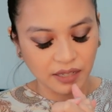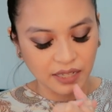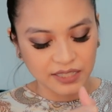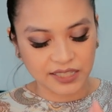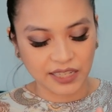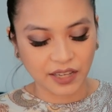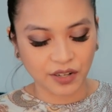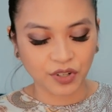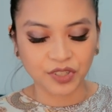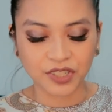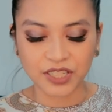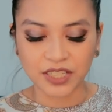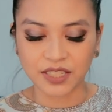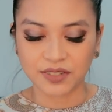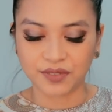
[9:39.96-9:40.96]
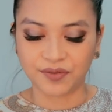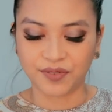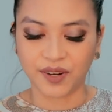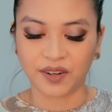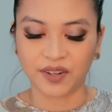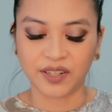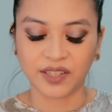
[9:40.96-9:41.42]
its energy is
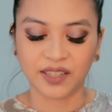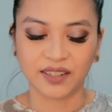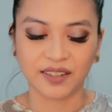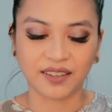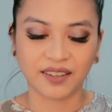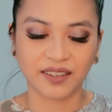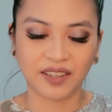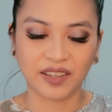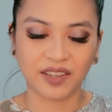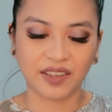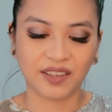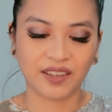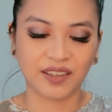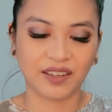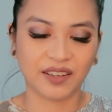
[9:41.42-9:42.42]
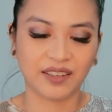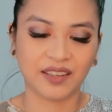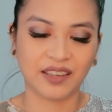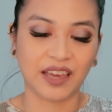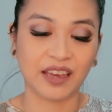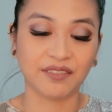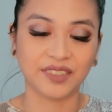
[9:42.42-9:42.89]
very
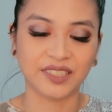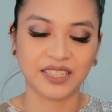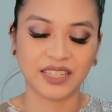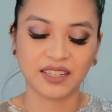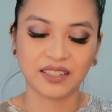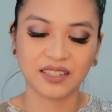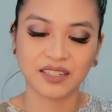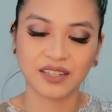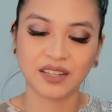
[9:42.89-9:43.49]
evident.